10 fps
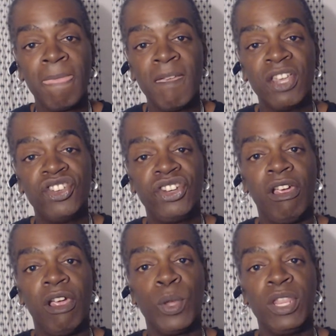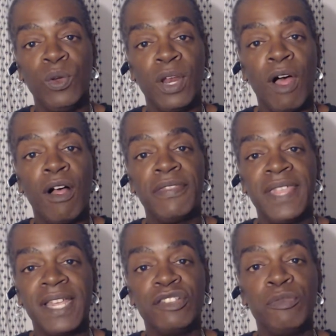sharing with you in all
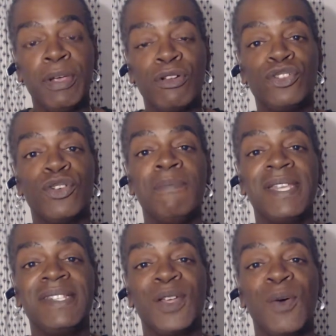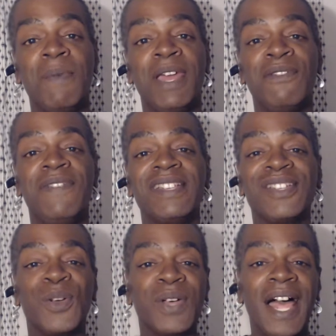things spiritual, mystical,
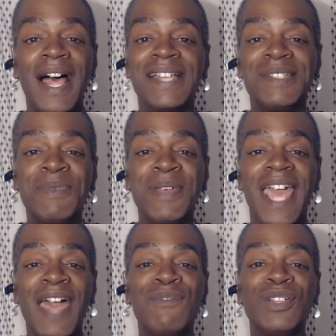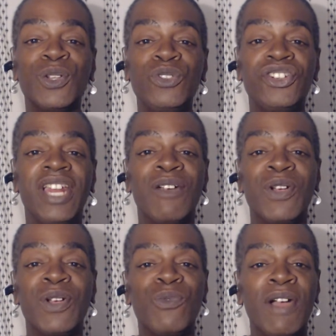metaphysical, cosmic, evolutionary,
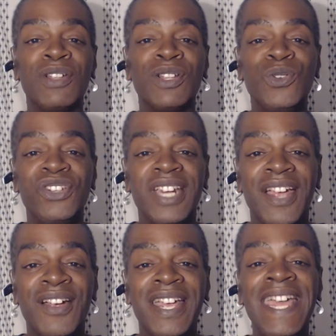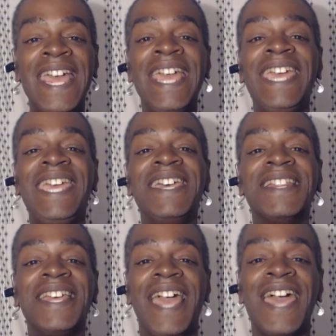revolutionary, healing and